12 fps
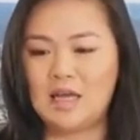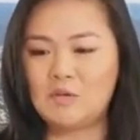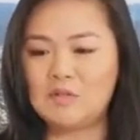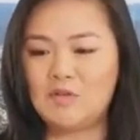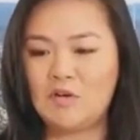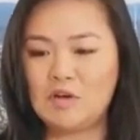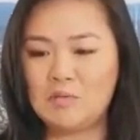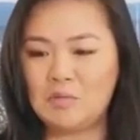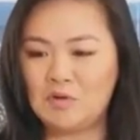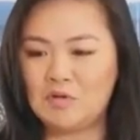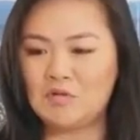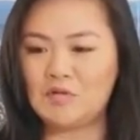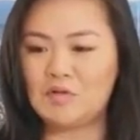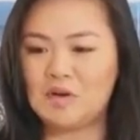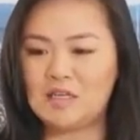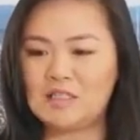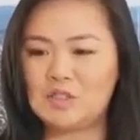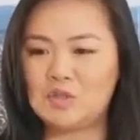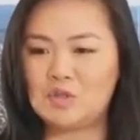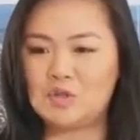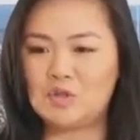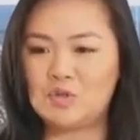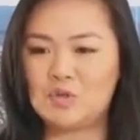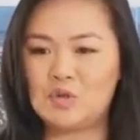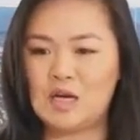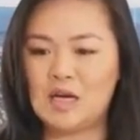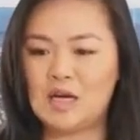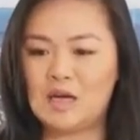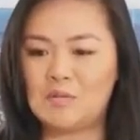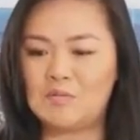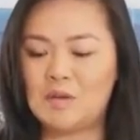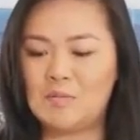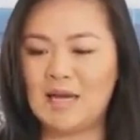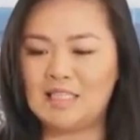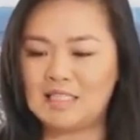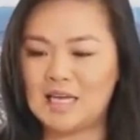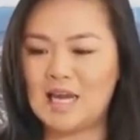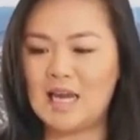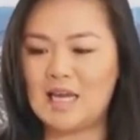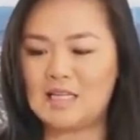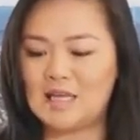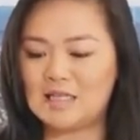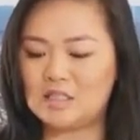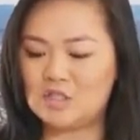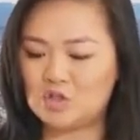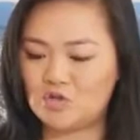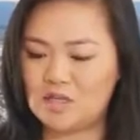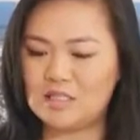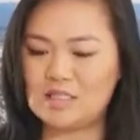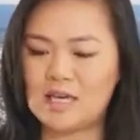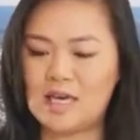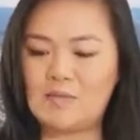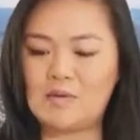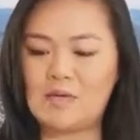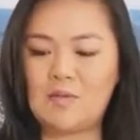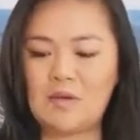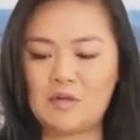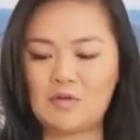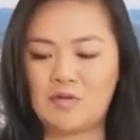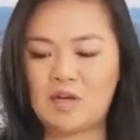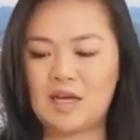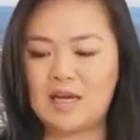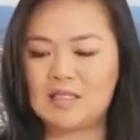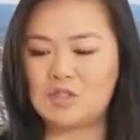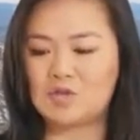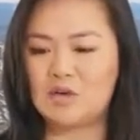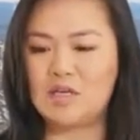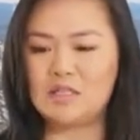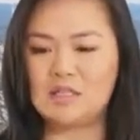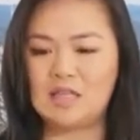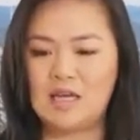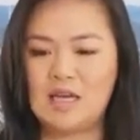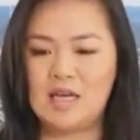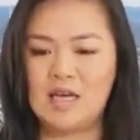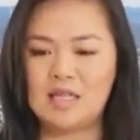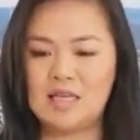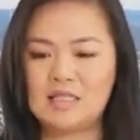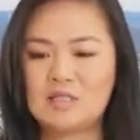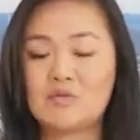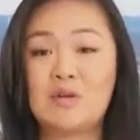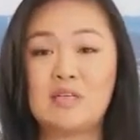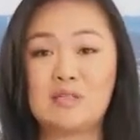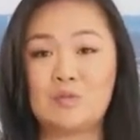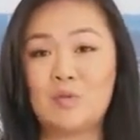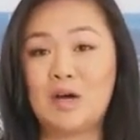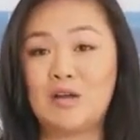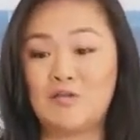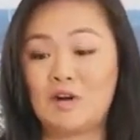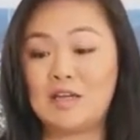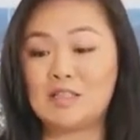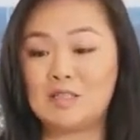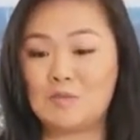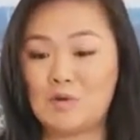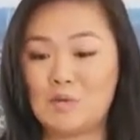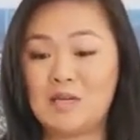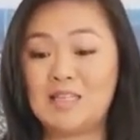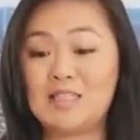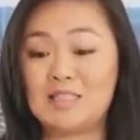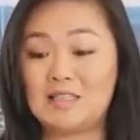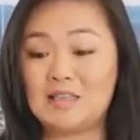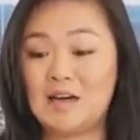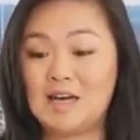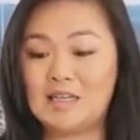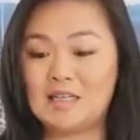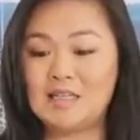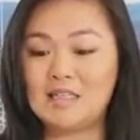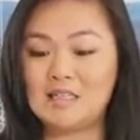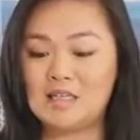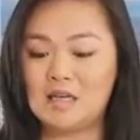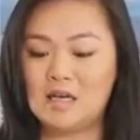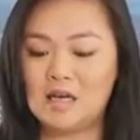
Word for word: It was very important for us to um, maintain that streetscape coming through Kate Street, and that's the reason why Fraser's property decided